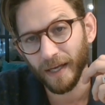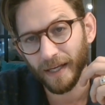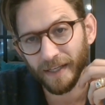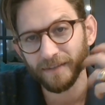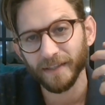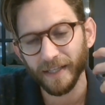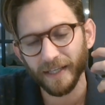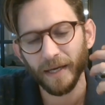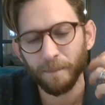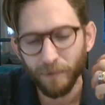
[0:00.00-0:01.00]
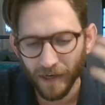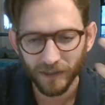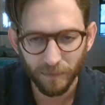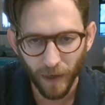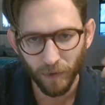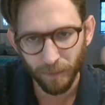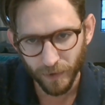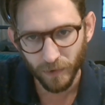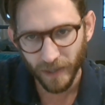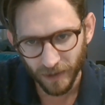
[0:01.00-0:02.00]
easily impressed by
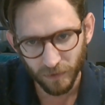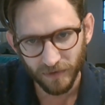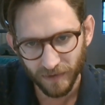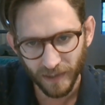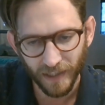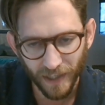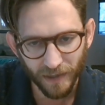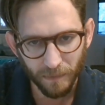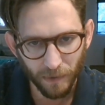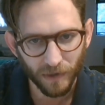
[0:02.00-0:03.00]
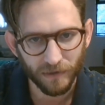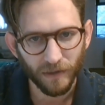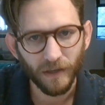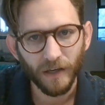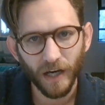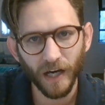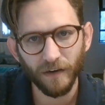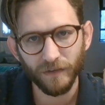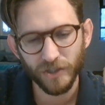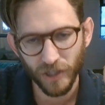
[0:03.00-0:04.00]
rebuke, as we see in the books
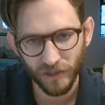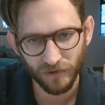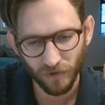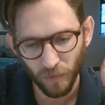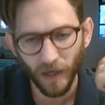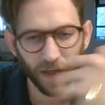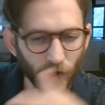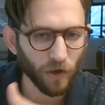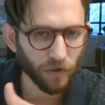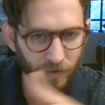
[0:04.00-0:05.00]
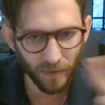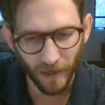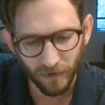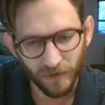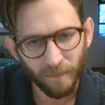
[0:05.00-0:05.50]
of Judges as well, and all throughout